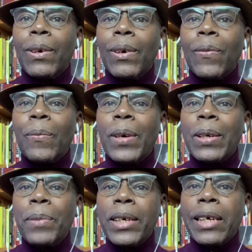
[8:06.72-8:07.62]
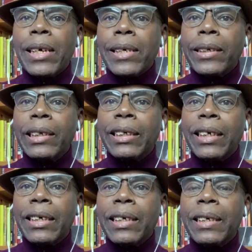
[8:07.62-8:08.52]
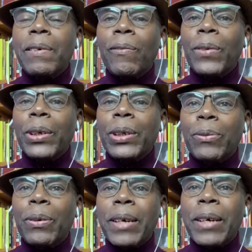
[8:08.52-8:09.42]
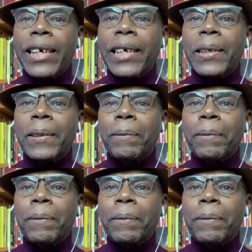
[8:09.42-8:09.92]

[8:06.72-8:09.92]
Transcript: of my being a journalist at the Voice of America,